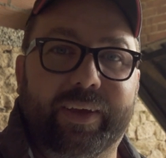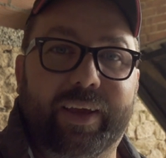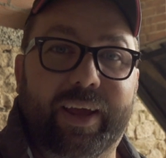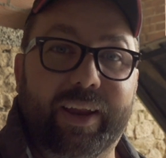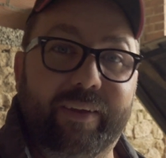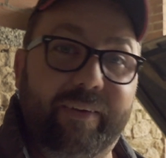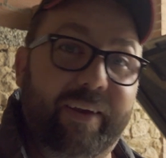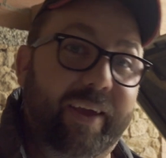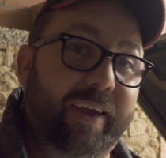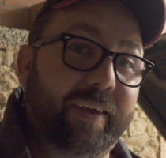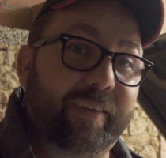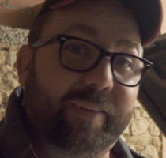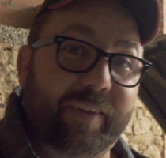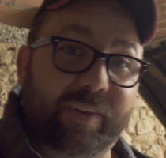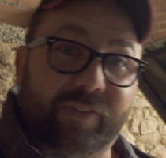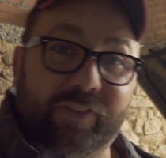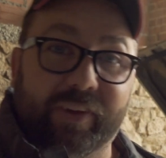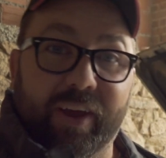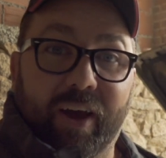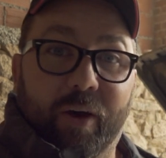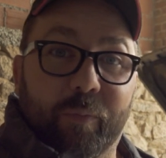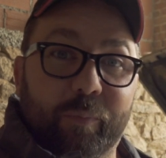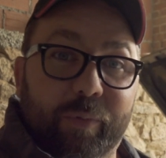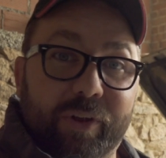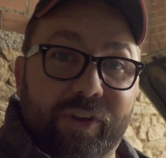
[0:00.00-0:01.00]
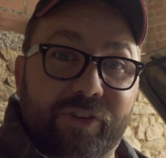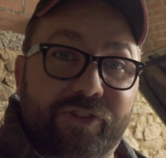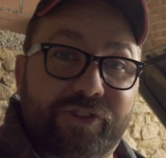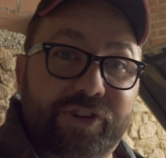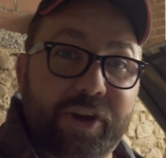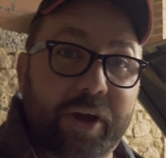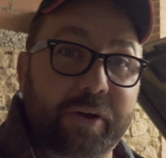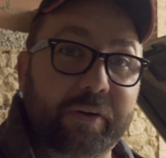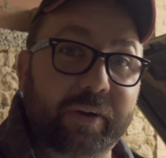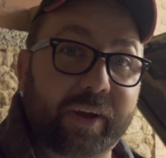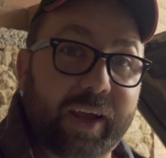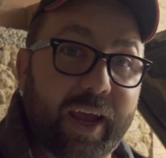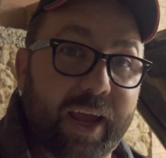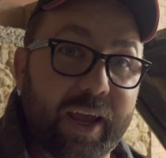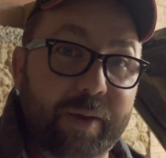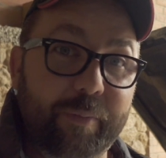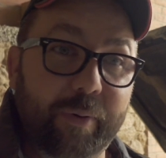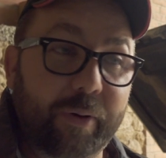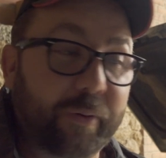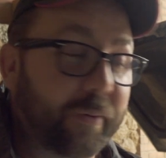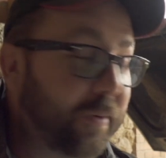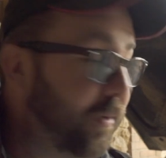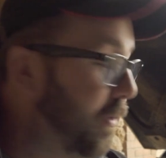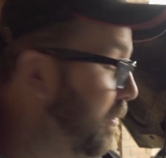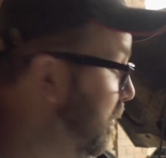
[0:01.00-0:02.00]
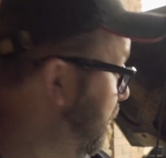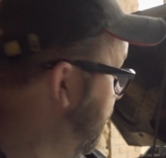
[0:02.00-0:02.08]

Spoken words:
anyway, let's get on with this choke cable.